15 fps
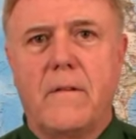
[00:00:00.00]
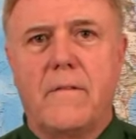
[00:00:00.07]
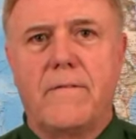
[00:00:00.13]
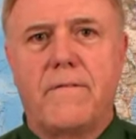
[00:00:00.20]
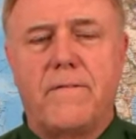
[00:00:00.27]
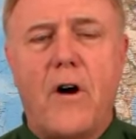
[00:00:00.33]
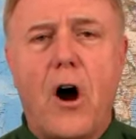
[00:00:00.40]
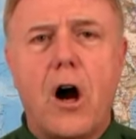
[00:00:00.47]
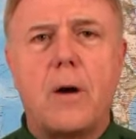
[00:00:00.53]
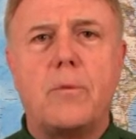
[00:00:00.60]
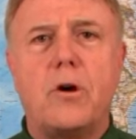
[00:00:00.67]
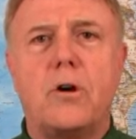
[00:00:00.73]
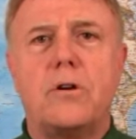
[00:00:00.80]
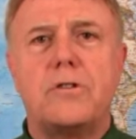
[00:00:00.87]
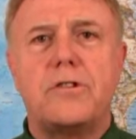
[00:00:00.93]

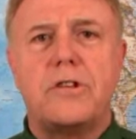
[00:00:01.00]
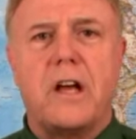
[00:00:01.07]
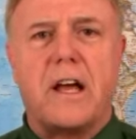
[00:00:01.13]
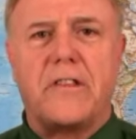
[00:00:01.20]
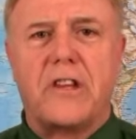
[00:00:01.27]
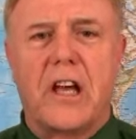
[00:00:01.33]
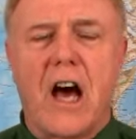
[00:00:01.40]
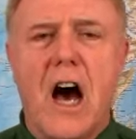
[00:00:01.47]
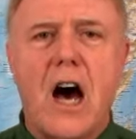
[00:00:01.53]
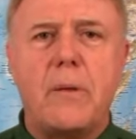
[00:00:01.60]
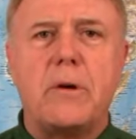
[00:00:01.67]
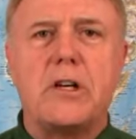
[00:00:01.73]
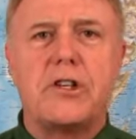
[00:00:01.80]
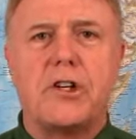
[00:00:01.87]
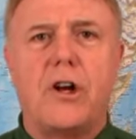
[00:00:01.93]
farmers and the
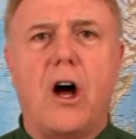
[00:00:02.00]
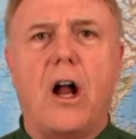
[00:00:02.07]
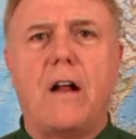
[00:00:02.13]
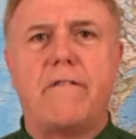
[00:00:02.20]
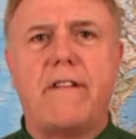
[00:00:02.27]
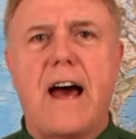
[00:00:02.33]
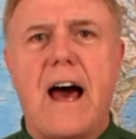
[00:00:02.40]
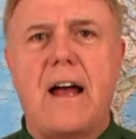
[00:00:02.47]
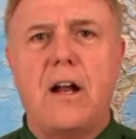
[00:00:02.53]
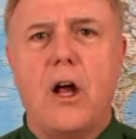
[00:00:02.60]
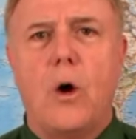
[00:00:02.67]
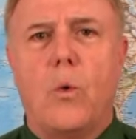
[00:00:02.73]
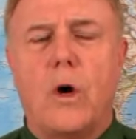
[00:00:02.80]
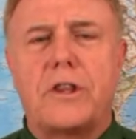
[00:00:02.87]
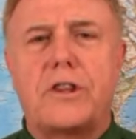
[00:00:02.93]
Amish and all of that,
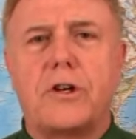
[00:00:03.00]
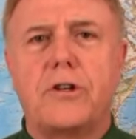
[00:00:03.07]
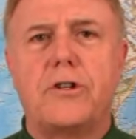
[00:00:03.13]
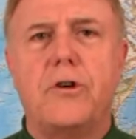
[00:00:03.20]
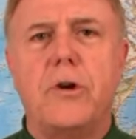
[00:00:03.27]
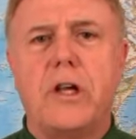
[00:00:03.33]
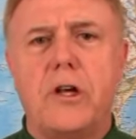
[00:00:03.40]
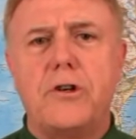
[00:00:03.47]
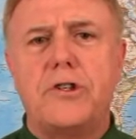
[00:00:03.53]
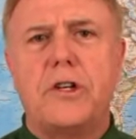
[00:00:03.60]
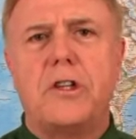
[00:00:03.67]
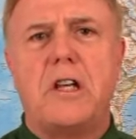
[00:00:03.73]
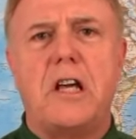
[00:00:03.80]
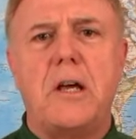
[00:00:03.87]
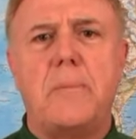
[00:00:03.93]
what they're doing
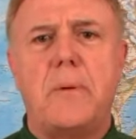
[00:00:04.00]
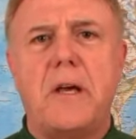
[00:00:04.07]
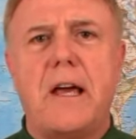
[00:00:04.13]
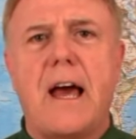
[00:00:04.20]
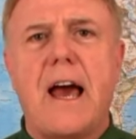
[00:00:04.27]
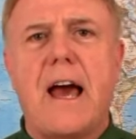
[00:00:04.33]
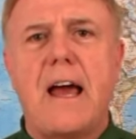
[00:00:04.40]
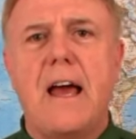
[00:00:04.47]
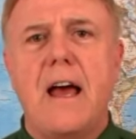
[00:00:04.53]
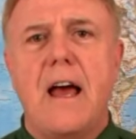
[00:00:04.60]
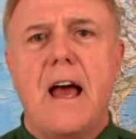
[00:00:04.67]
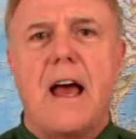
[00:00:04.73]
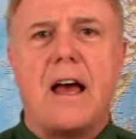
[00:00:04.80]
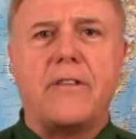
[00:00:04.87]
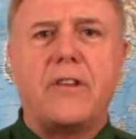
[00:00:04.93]
using the EPA
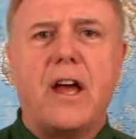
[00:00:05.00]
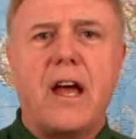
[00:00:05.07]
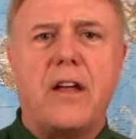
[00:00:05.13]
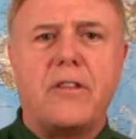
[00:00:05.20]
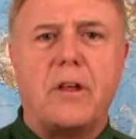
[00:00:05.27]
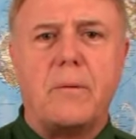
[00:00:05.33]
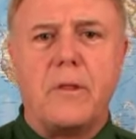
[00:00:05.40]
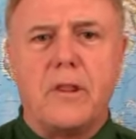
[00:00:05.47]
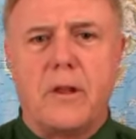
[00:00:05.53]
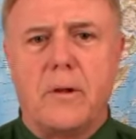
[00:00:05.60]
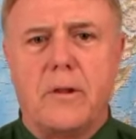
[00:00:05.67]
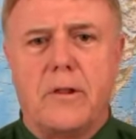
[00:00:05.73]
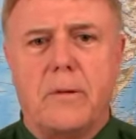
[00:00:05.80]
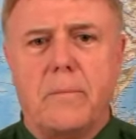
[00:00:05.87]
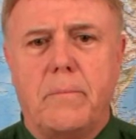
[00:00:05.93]
and
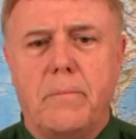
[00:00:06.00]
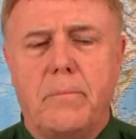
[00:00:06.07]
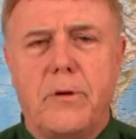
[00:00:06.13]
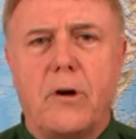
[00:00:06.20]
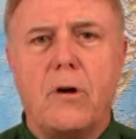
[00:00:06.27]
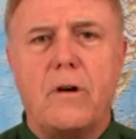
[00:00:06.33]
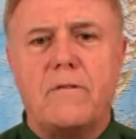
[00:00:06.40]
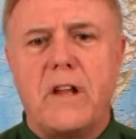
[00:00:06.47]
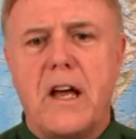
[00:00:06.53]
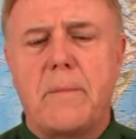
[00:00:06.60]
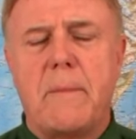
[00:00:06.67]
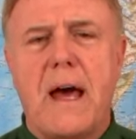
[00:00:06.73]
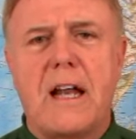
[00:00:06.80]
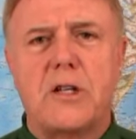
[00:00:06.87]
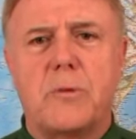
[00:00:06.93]
the Bureau of
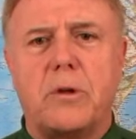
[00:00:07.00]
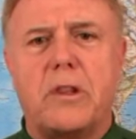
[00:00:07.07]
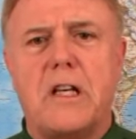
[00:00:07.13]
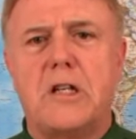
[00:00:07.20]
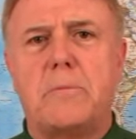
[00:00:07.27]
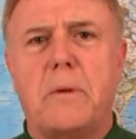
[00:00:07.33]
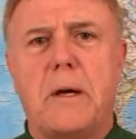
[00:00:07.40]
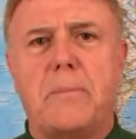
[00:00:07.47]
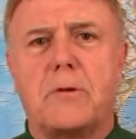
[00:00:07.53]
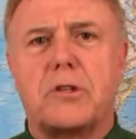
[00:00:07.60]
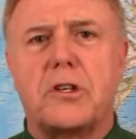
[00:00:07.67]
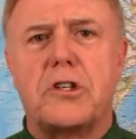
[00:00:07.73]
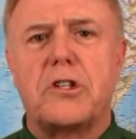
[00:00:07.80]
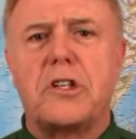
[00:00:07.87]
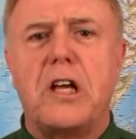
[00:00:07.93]
Land Management and these people
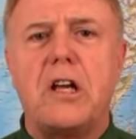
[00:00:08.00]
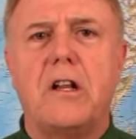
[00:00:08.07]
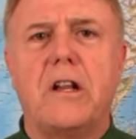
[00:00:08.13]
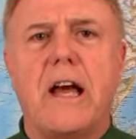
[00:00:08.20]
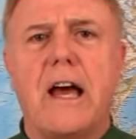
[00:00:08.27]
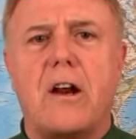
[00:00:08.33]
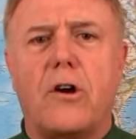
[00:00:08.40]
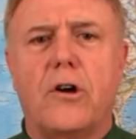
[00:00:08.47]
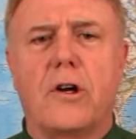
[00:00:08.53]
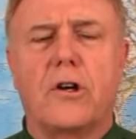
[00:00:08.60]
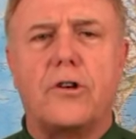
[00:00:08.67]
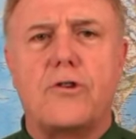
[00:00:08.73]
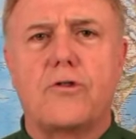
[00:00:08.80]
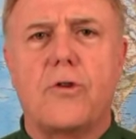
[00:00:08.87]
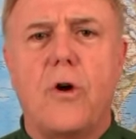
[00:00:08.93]
to steal land or to
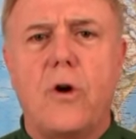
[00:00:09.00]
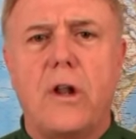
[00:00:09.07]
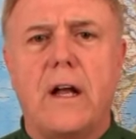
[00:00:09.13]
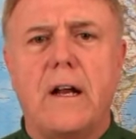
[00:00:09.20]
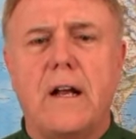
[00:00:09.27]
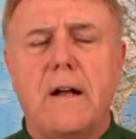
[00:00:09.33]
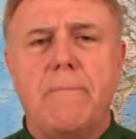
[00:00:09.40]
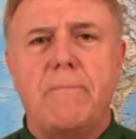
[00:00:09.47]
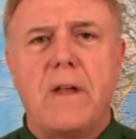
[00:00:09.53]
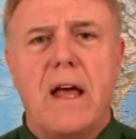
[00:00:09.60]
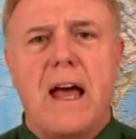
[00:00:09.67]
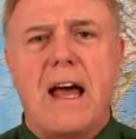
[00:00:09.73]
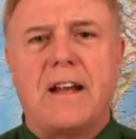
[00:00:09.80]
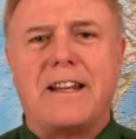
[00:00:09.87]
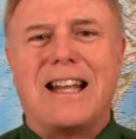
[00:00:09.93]
control it
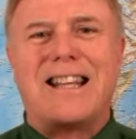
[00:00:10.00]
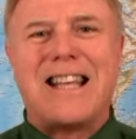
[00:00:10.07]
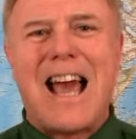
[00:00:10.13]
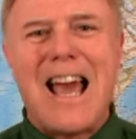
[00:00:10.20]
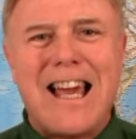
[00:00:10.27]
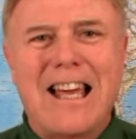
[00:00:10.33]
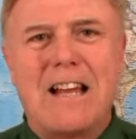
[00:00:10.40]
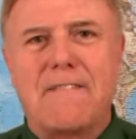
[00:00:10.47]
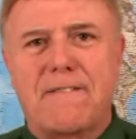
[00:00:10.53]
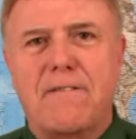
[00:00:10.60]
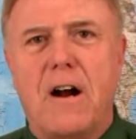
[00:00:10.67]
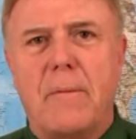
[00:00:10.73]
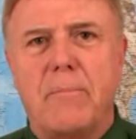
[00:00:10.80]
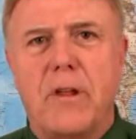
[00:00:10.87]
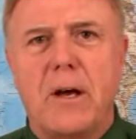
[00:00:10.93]
and to take it
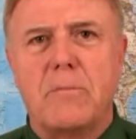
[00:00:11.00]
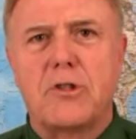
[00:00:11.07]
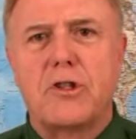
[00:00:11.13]
from them